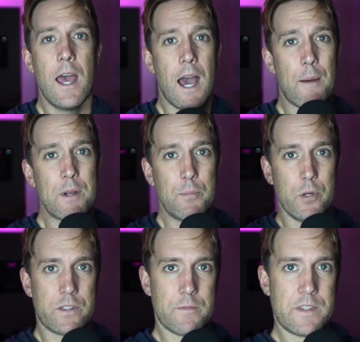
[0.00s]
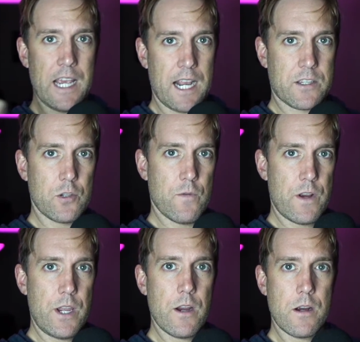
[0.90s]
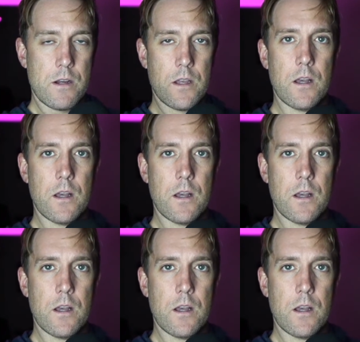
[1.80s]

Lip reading: I'm gonna put some text over here,